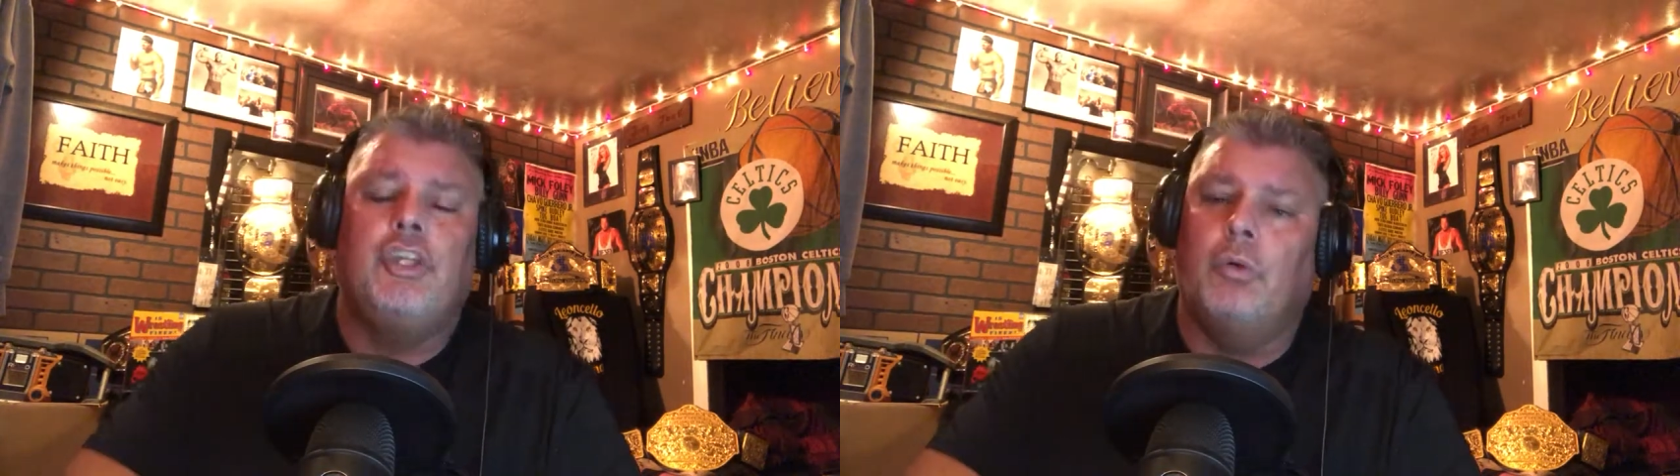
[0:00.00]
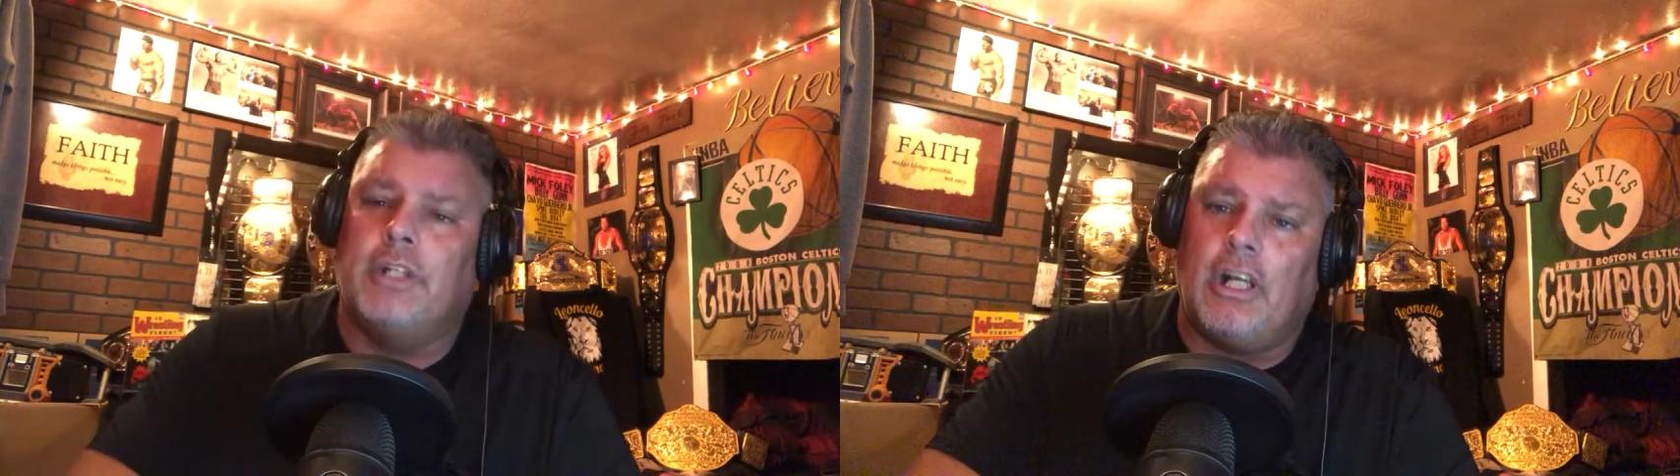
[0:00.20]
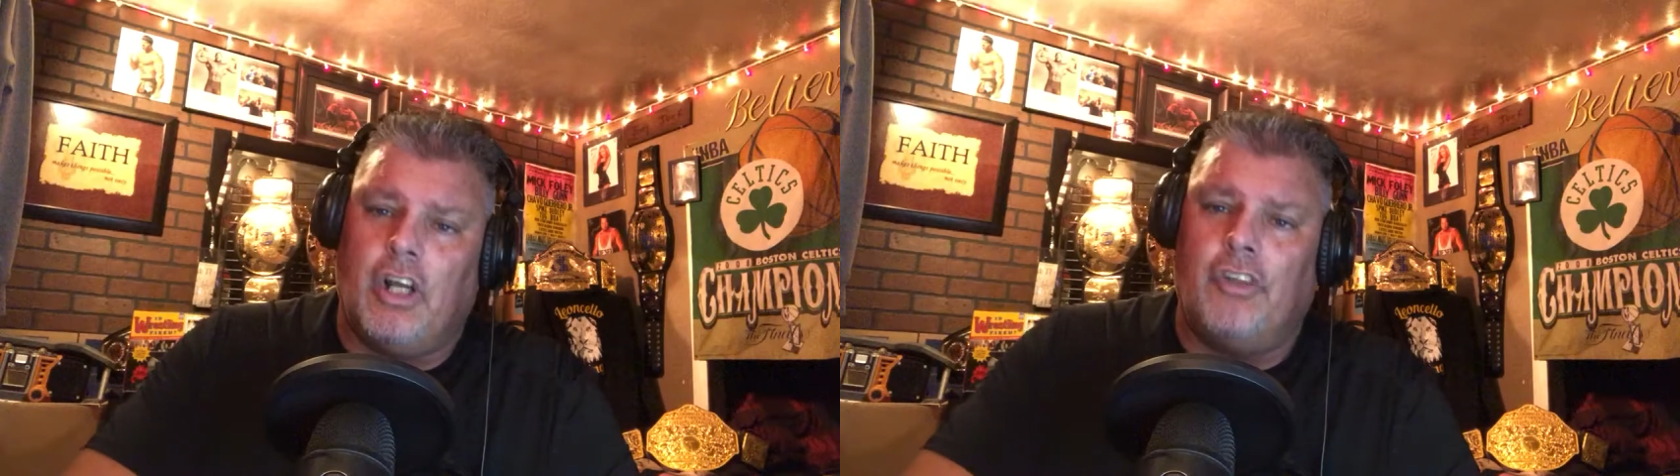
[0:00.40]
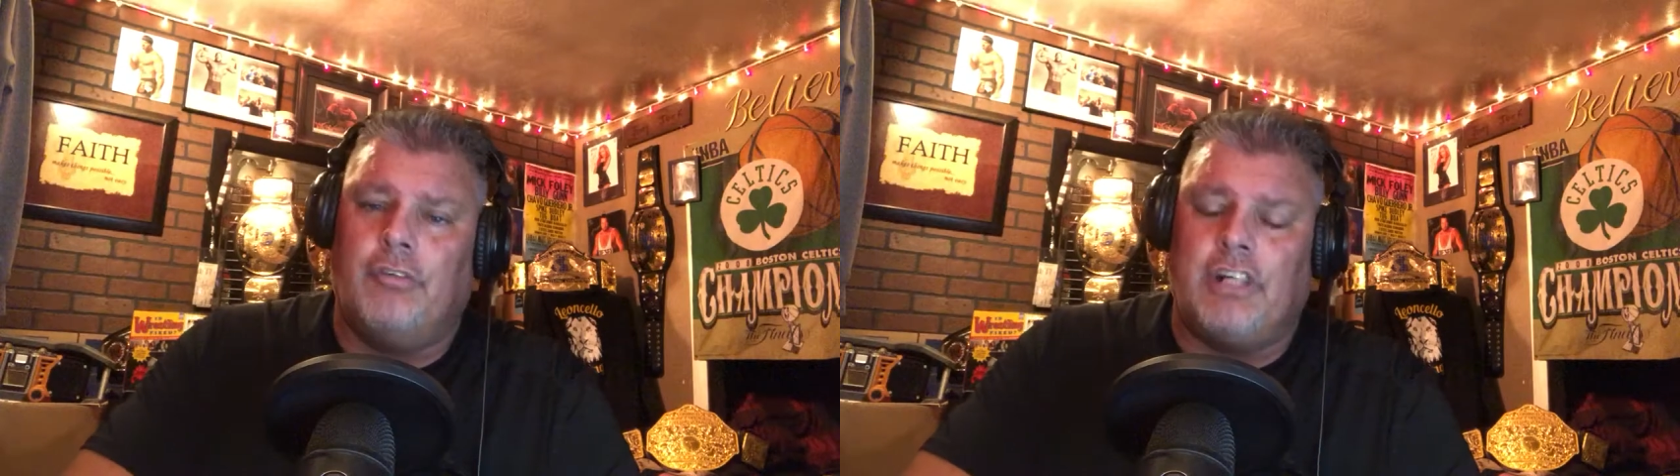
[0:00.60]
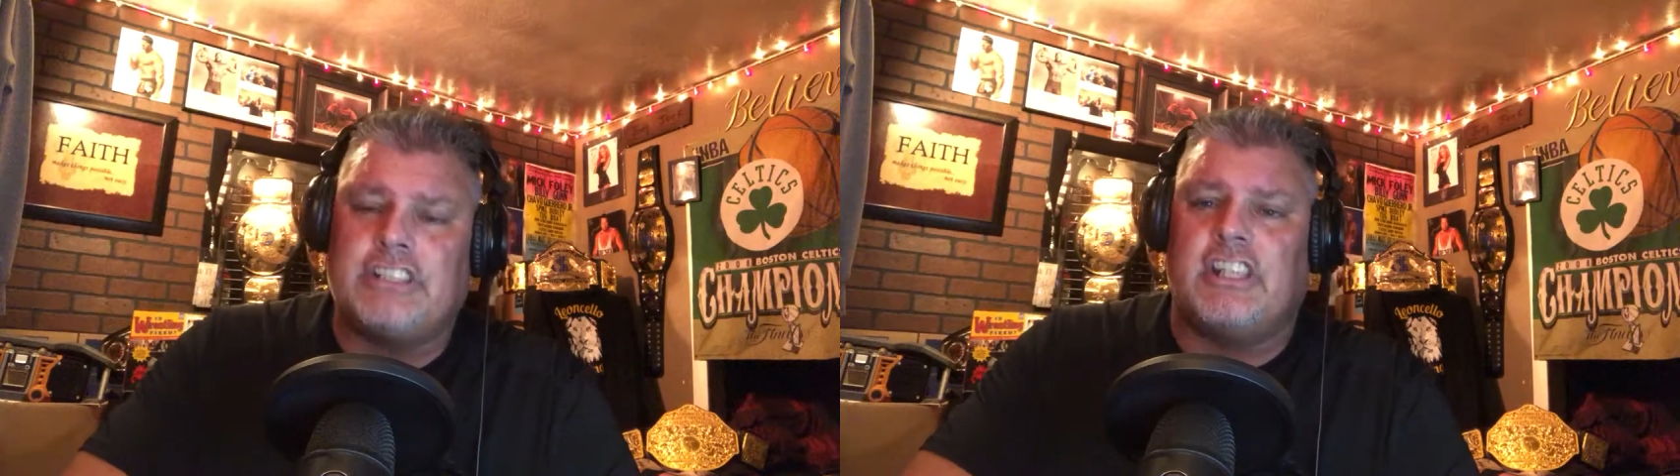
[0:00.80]
You'll get all
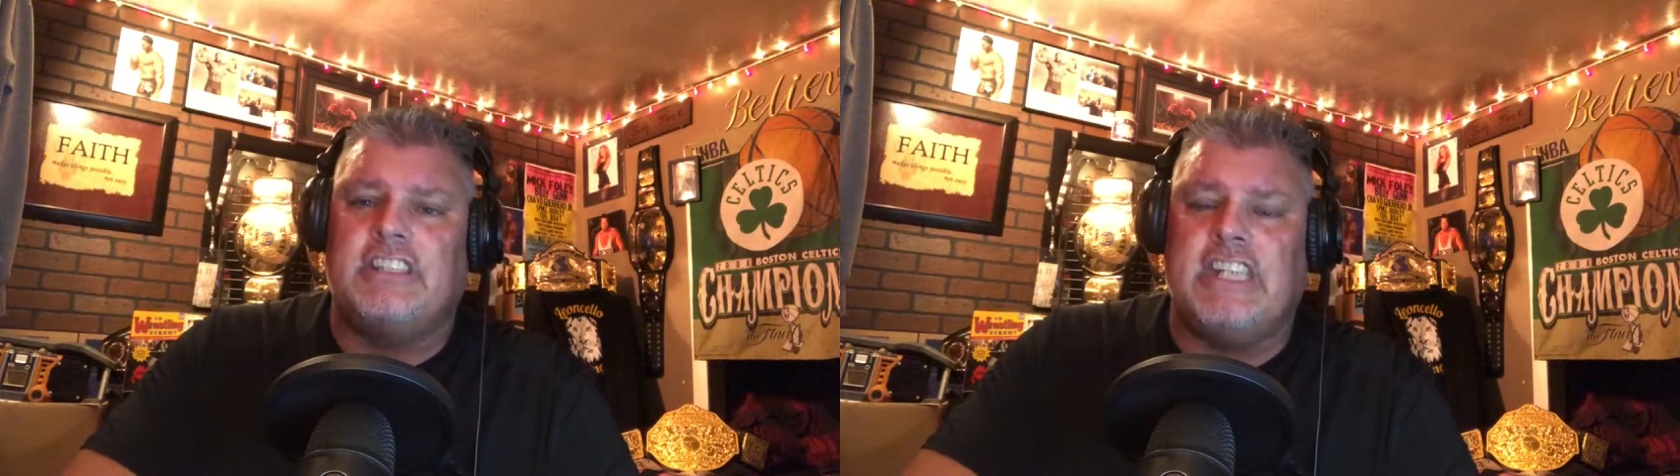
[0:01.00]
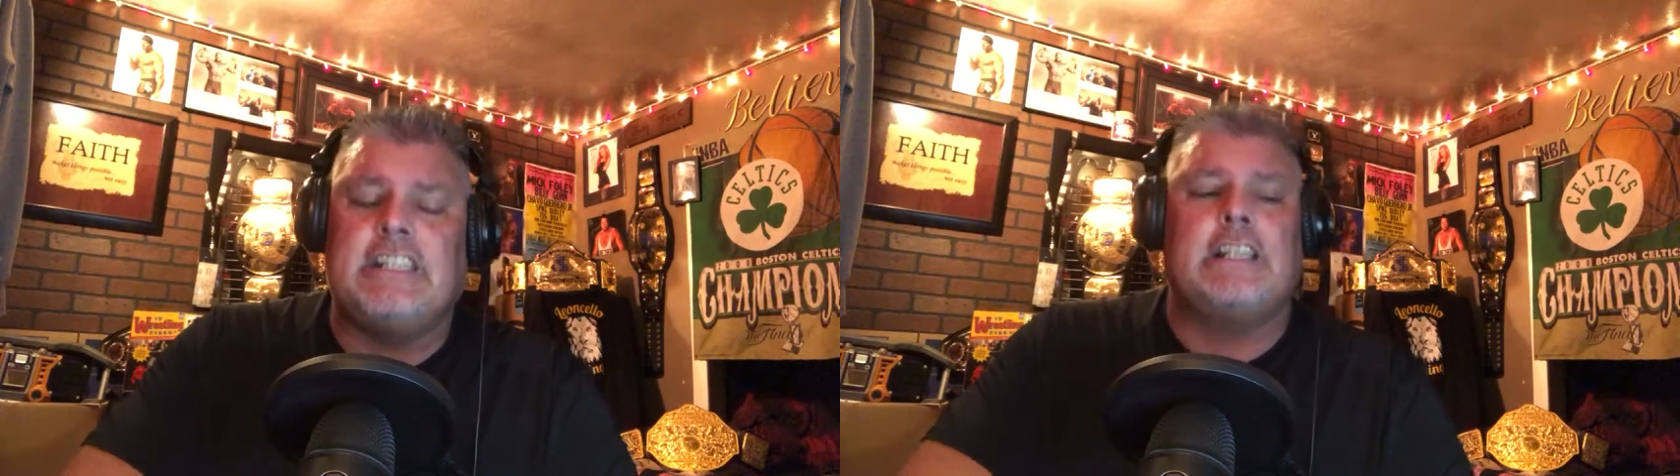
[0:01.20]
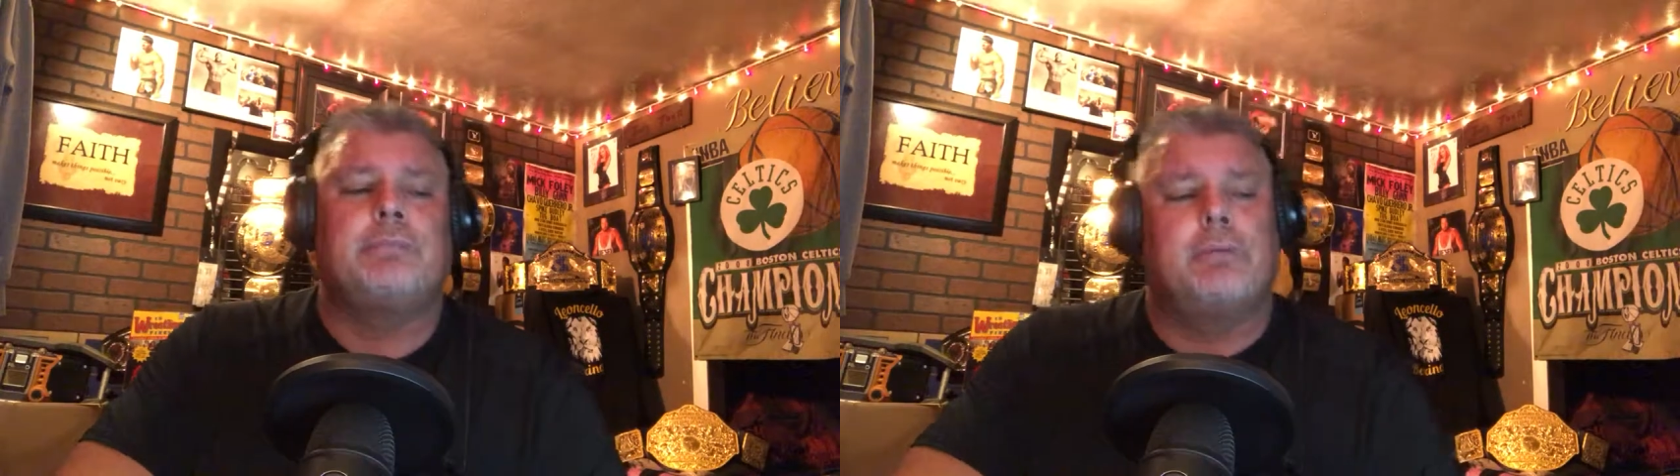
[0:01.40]
the rest of the details,